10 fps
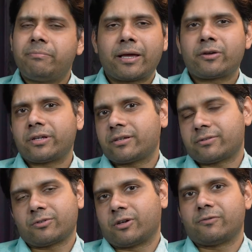biotech
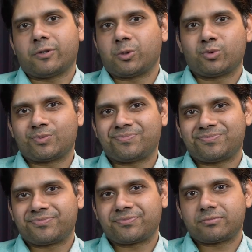is not for you.
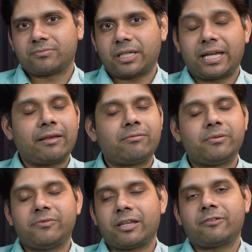And I will
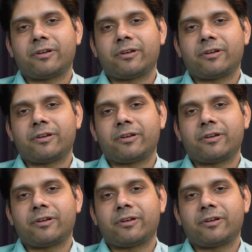be very